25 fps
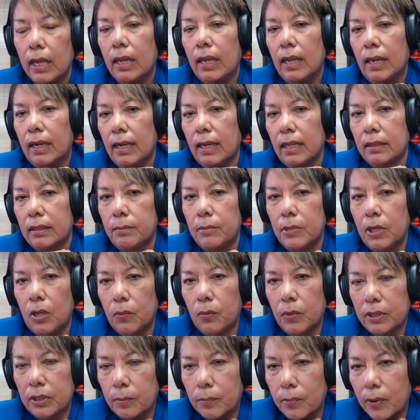and let them know
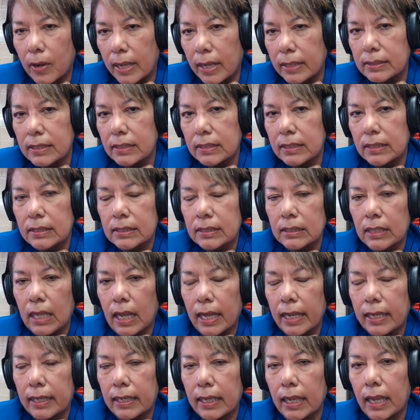what the process is
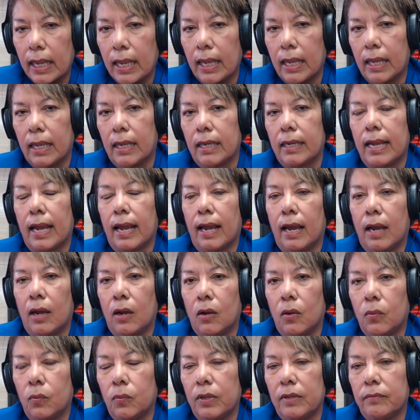like and
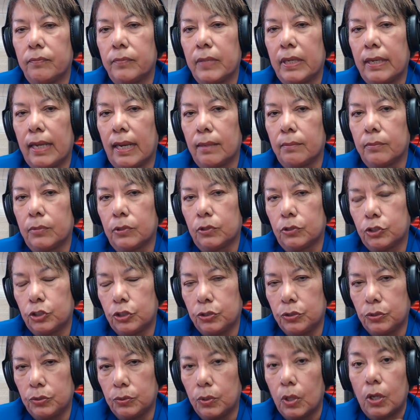how we've been able
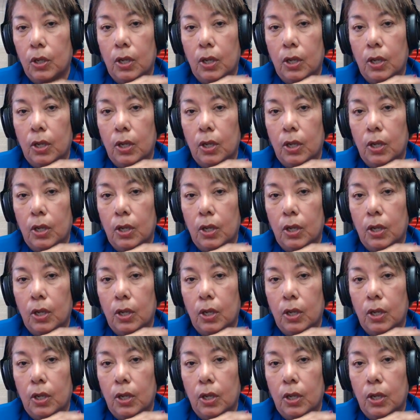to